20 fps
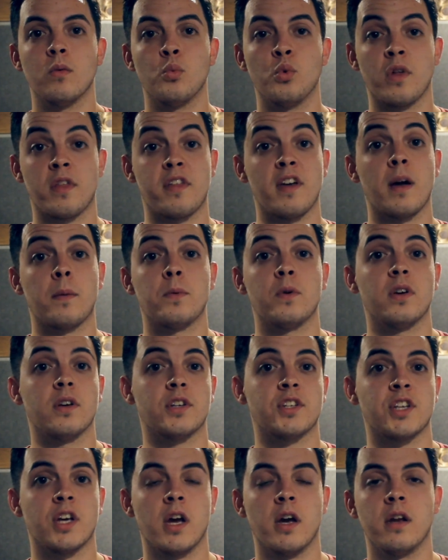With that being
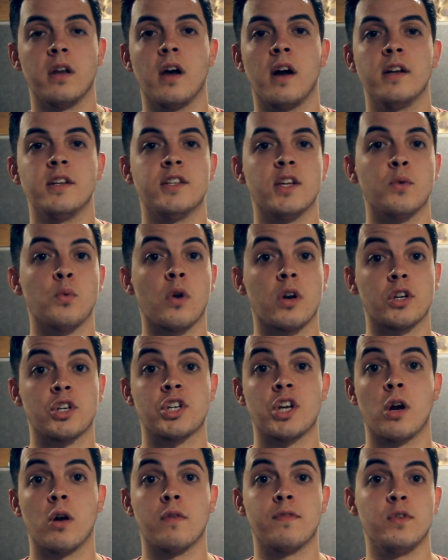said, I did want to
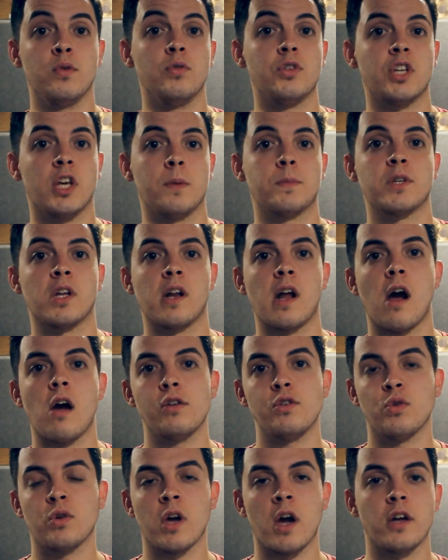share a few tips on how
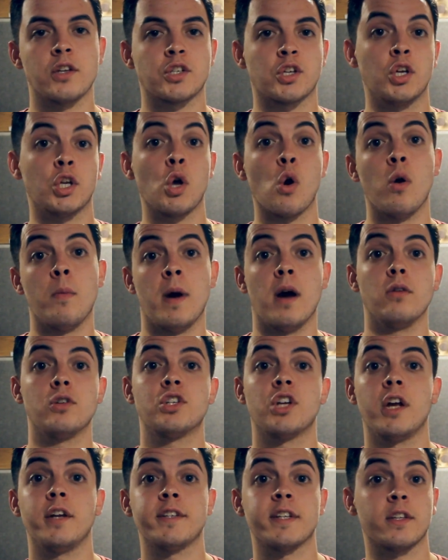you guys could go about
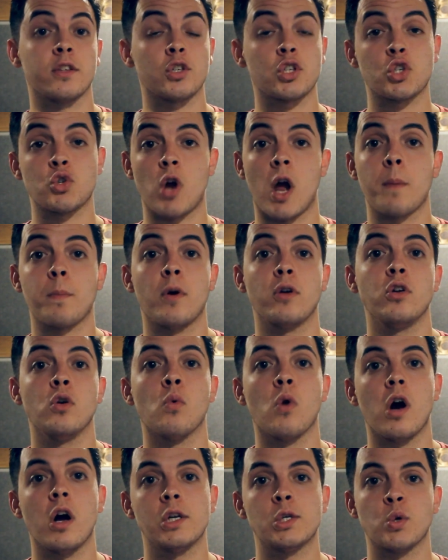changing the strap on your
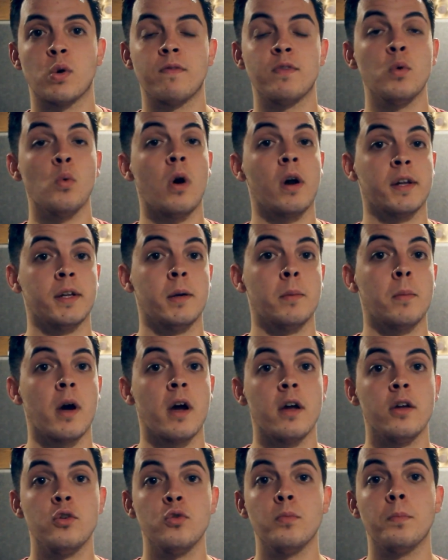watch, or if you wanted to
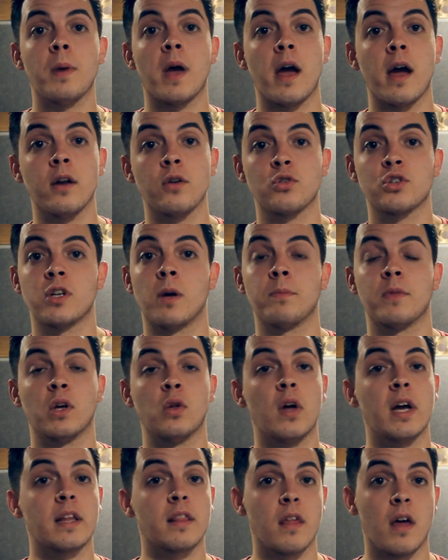buy a new band or something
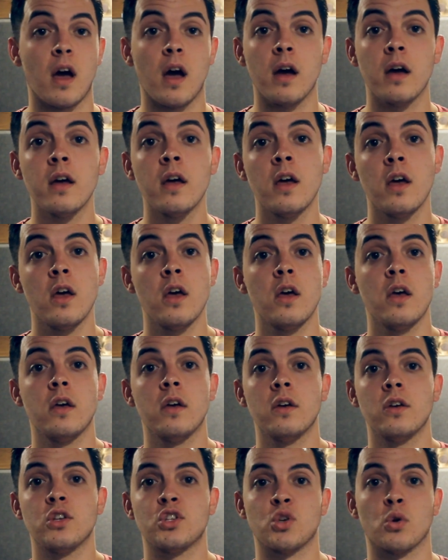like that.
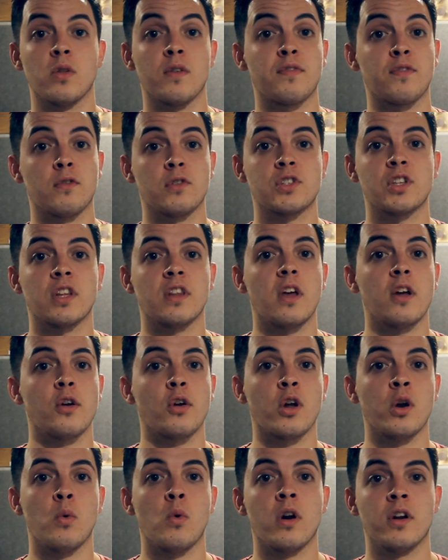So the first thing that you're
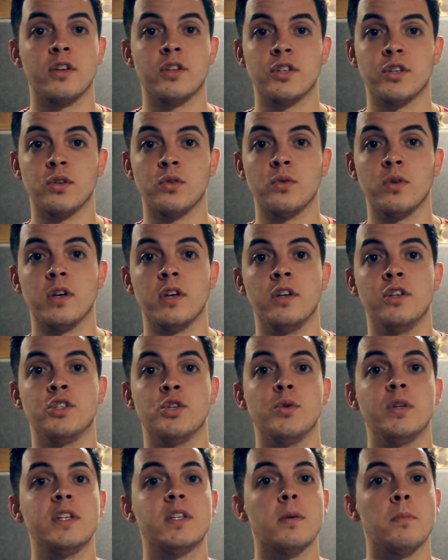going to want to do is
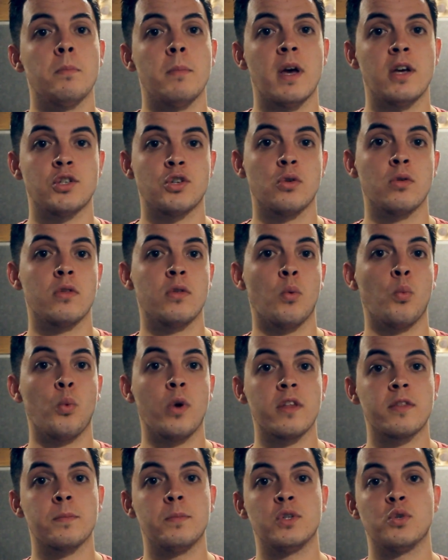you need to measure the
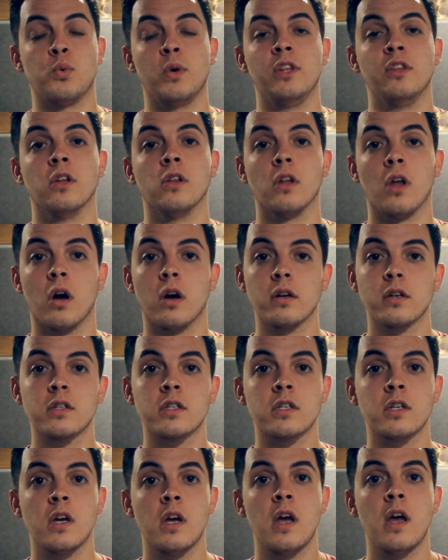width between the
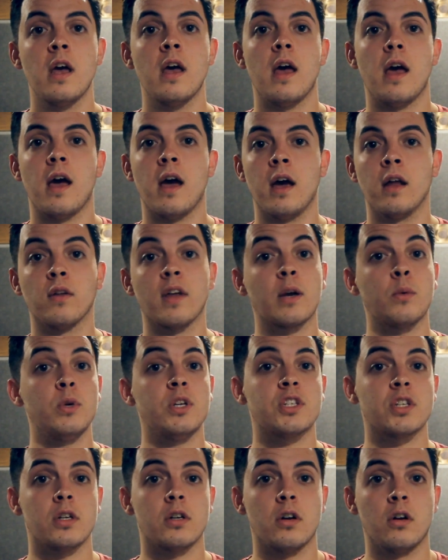lugs. And like we
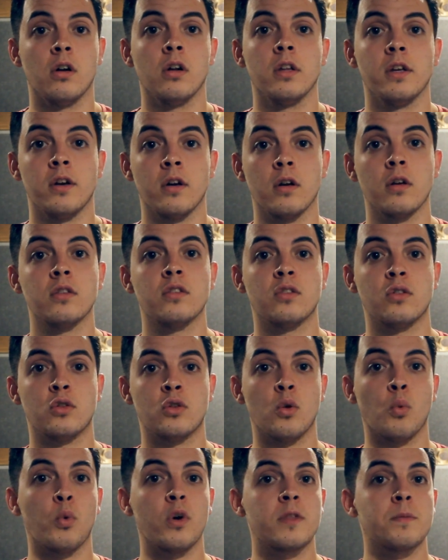said earlier,
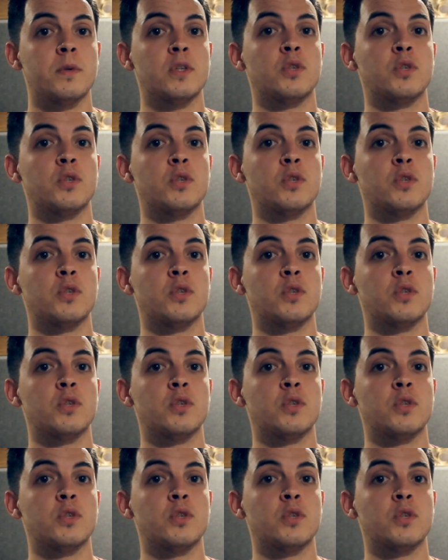the width